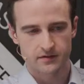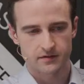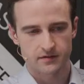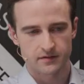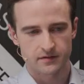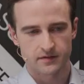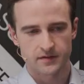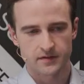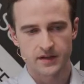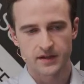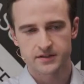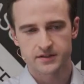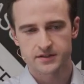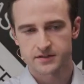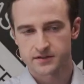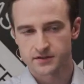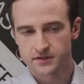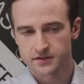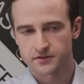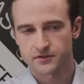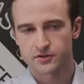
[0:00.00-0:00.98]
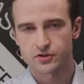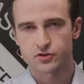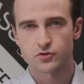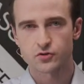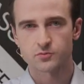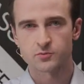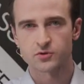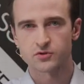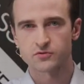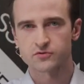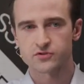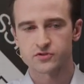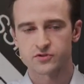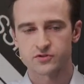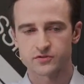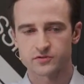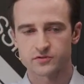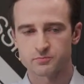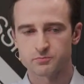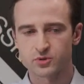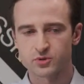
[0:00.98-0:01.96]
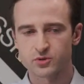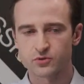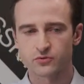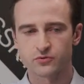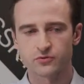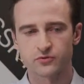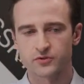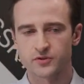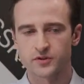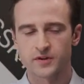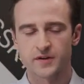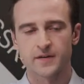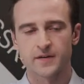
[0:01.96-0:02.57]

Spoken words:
next Grishuk moves prove